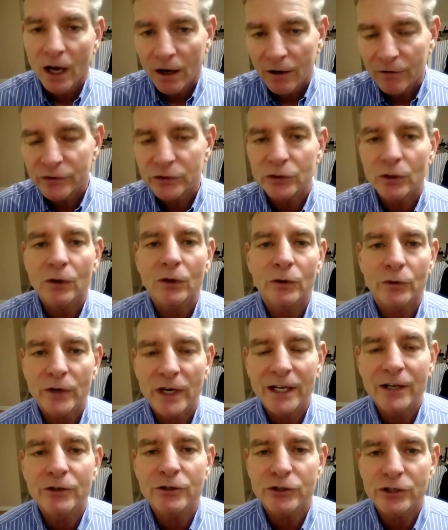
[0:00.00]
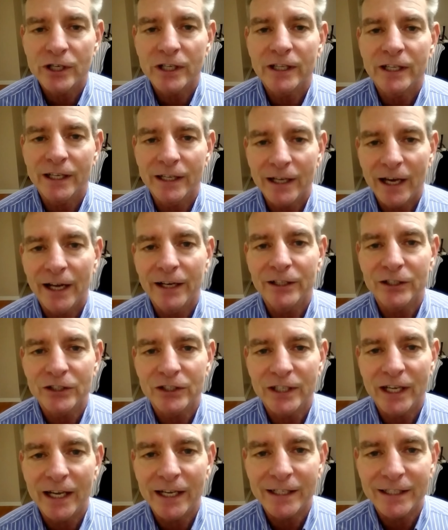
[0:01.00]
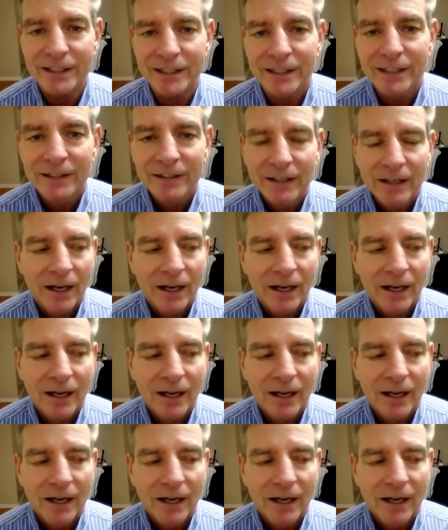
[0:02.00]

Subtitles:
of solar energy in the United States?